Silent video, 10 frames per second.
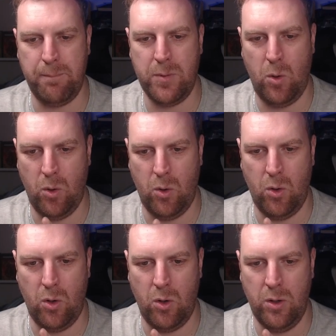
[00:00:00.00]

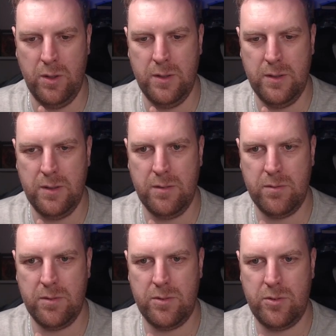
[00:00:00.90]
or
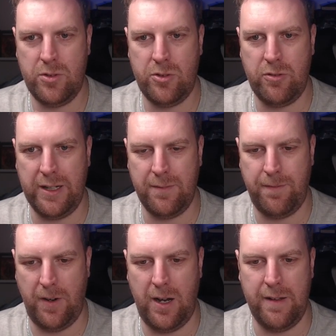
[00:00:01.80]
strength
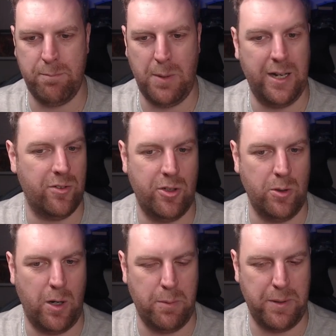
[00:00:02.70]
5
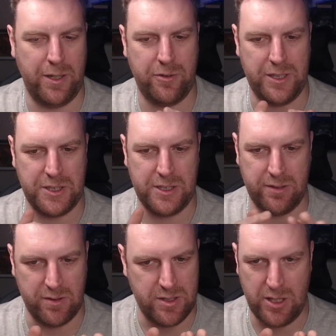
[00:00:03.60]
-2 armor
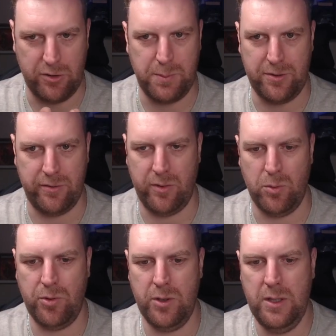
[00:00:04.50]
penetration, no special
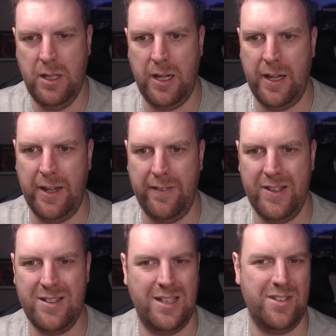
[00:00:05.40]
rules. And
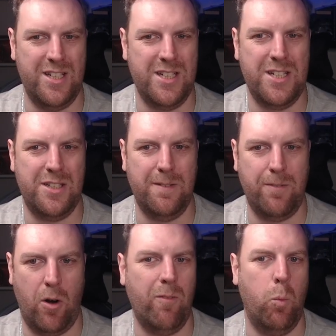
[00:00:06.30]
this has an initiative
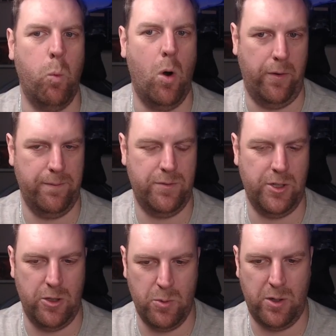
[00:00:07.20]
of 1,
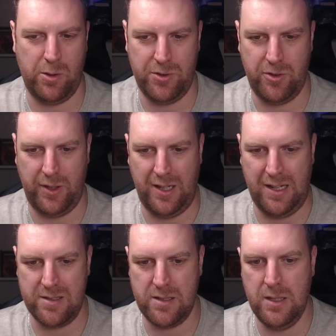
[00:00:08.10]
so you are going to be striking last.